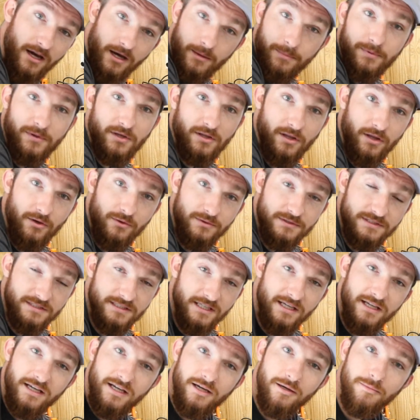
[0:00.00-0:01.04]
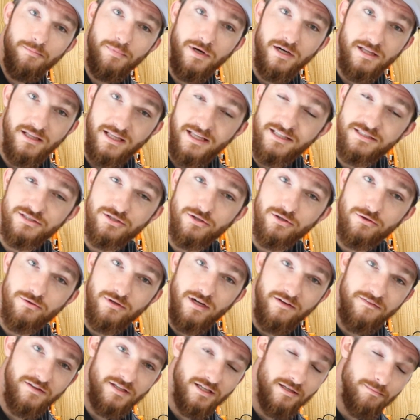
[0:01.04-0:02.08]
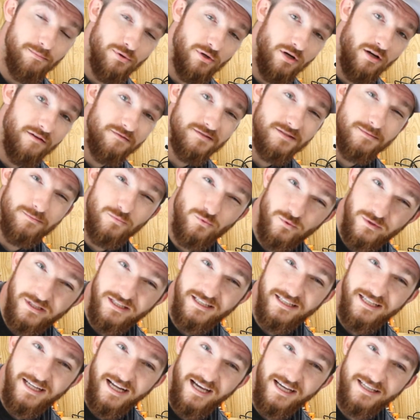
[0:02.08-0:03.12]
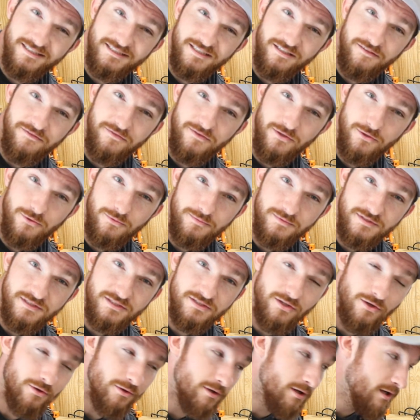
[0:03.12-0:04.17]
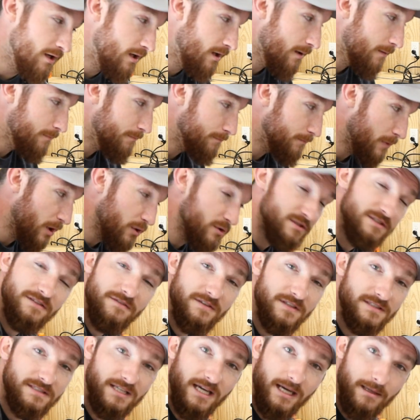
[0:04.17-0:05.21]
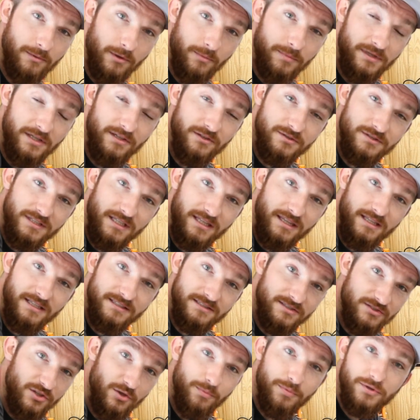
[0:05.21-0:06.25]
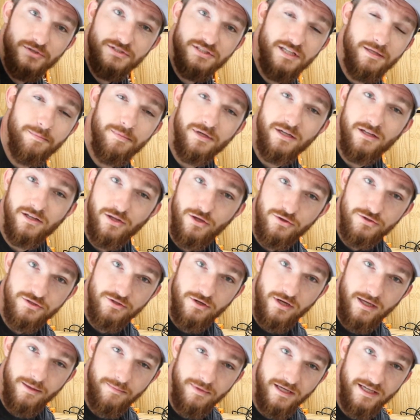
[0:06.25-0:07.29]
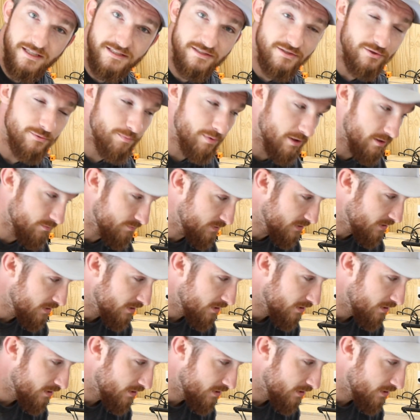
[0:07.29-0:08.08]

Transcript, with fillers: up close, but laser engraving can put off some really nasty fumes, so most of the time I'll be using this super cheap enclosure I made to pump